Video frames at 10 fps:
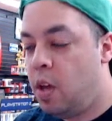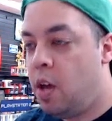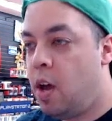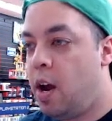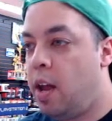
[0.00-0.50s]

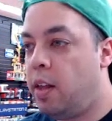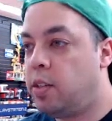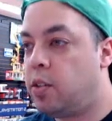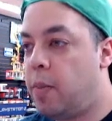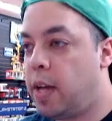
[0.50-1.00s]
All right,
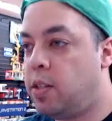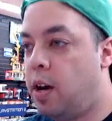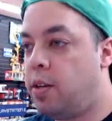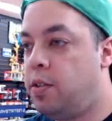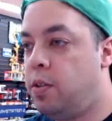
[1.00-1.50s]
let's go back to
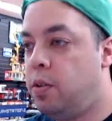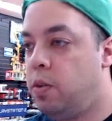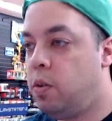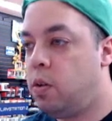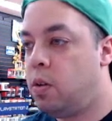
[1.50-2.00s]
R2.
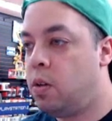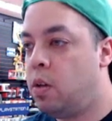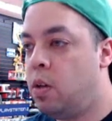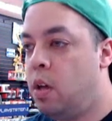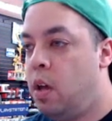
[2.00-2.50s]

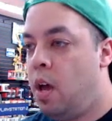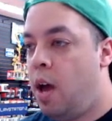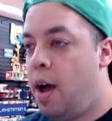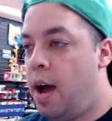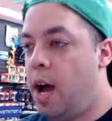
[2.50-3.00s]

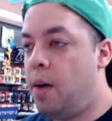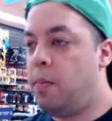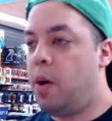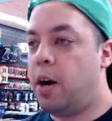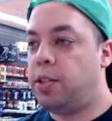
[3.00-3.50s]

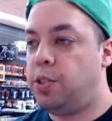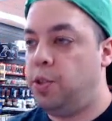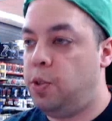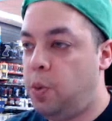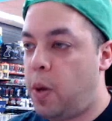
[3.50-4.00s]

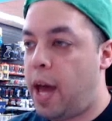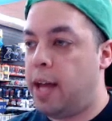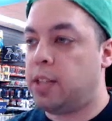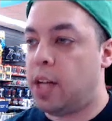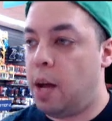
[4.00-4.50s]
R2
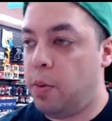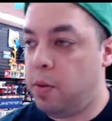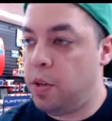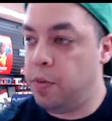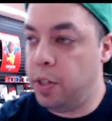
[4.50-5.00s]
has a couple
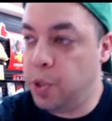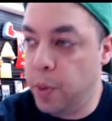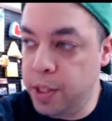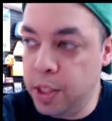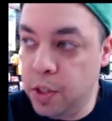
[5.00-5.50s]
of different
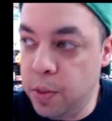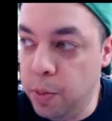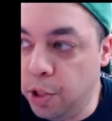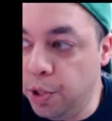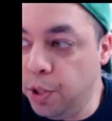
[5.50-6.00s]
choices from
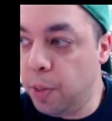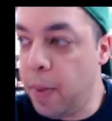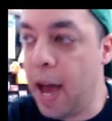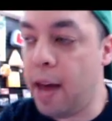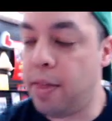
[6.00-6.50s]
the Choose Your
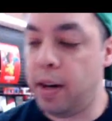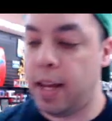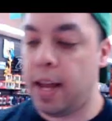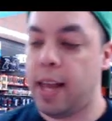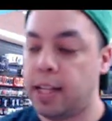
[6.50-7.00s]
Path, and
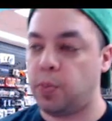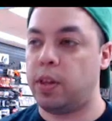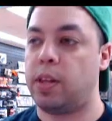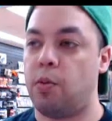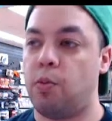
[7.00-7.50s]
again, that's
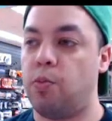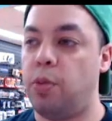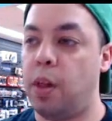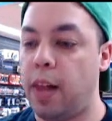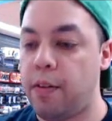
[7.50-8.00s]
with
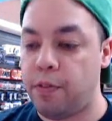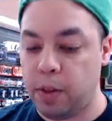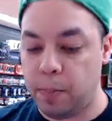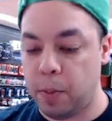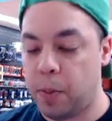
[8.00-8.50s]
the left
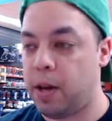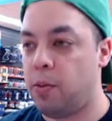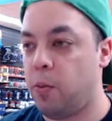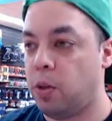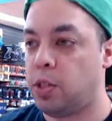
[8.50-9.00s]
flipper
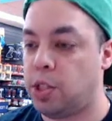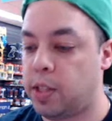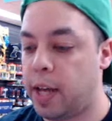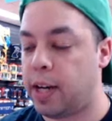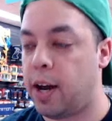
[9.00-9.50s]
button will
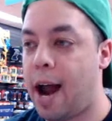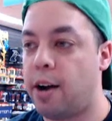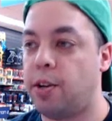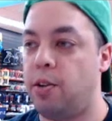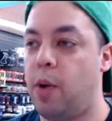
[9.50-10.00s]
select your
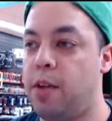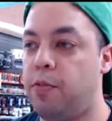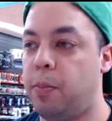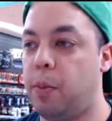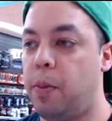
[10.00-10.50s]
character, the right
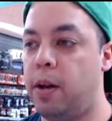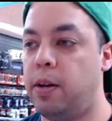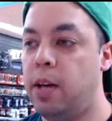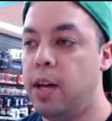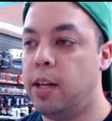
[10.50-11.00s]
flipper button
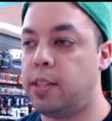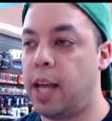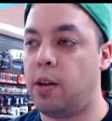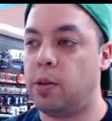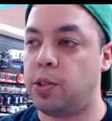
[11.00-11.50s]

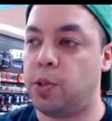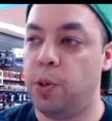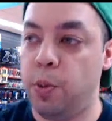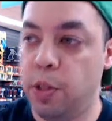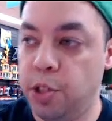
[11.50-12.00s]
cycles
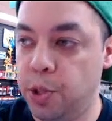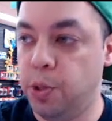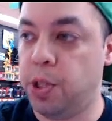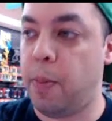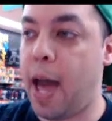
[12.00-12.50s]
through the
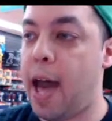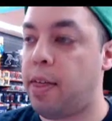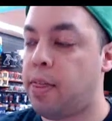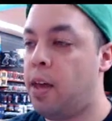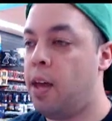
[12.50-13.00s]
Choose Your Path.
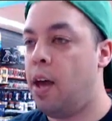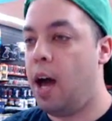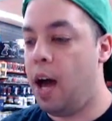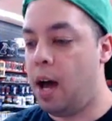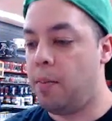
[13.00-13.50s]

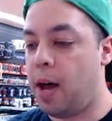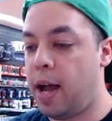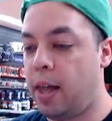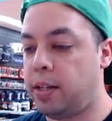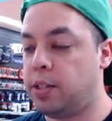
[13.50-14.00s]

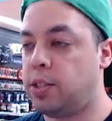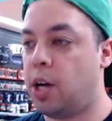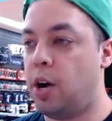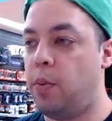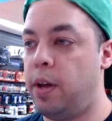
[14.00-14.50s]
I like to
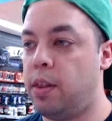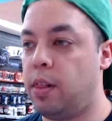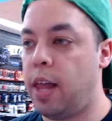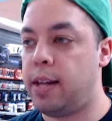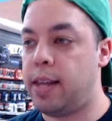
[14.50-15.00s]
start with
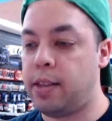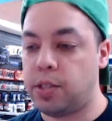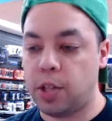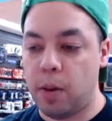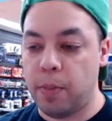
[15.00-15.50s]
light Death
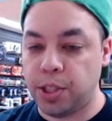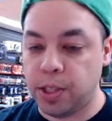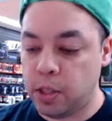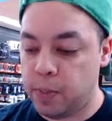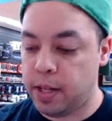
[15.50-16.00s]
Star
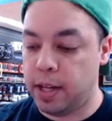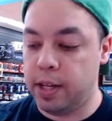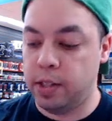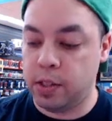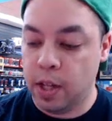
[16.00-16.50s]
missions
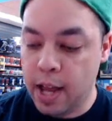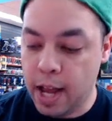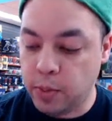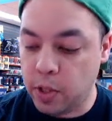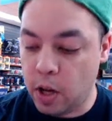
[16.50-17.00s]
because,
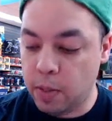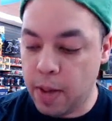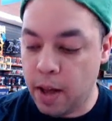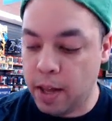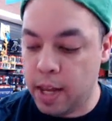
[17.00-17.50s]
as we talked
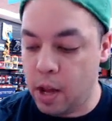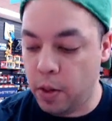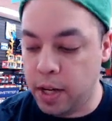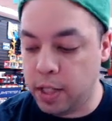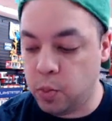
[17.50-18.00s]
about, he
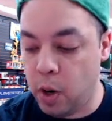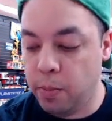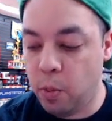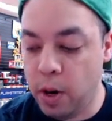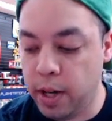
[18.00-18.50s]
only needs 1
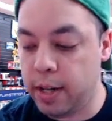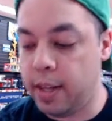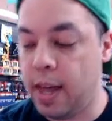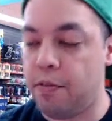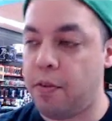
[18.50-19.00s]
more to get to
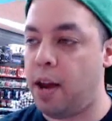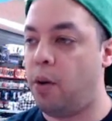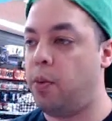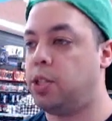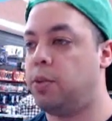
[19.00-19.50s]
that final
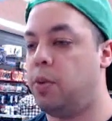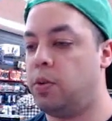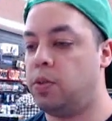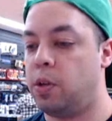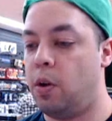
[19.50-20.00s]
wizard
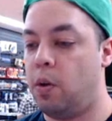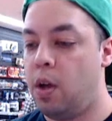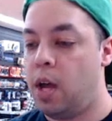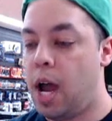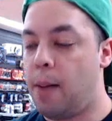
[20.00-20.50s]
mode, so
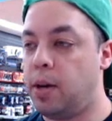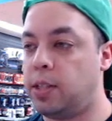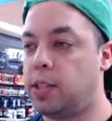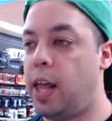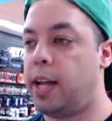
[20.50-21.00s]
I'm going to
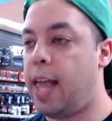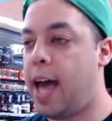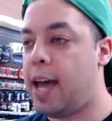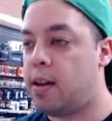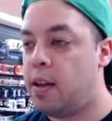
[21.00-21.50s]
select
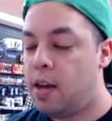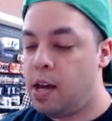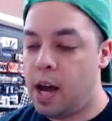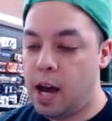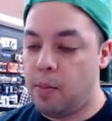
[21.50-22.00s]
that.
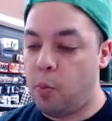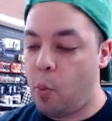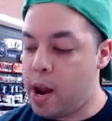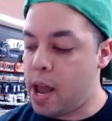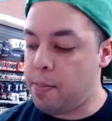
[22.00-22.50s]

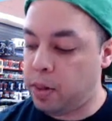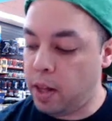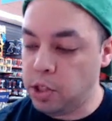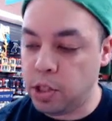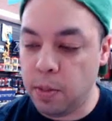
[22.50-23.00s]
When I
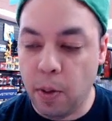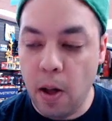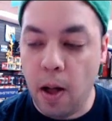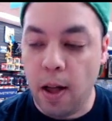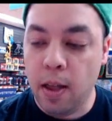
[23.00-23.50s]
plunge the
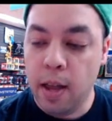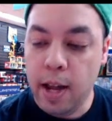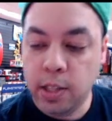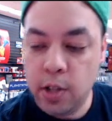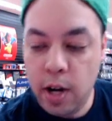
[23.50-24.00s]
ball,
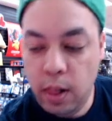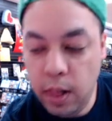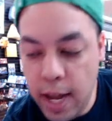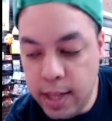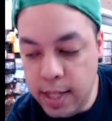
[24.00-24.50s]
it's going to
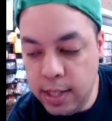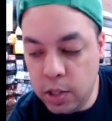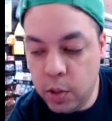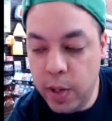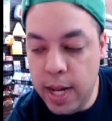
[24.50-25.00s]
light these
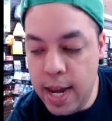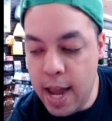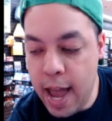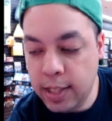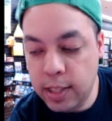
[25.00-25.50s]
3
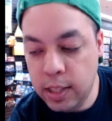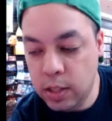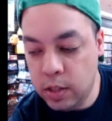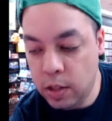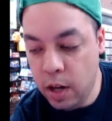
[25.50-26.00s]

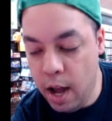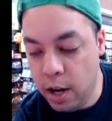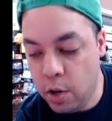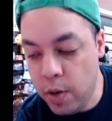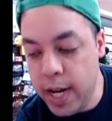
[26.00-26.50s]
X's
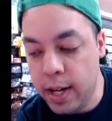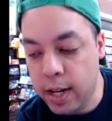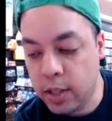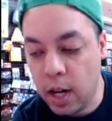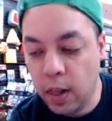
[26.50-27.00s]
green.
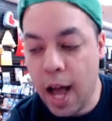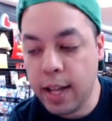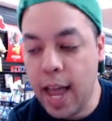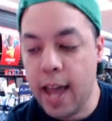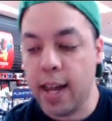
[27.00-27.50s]
It's going to
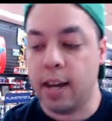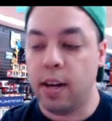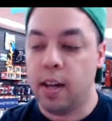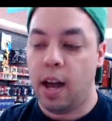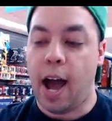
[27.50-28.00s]
lock that in.
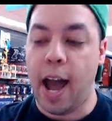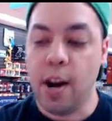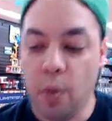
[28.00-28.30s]
I don't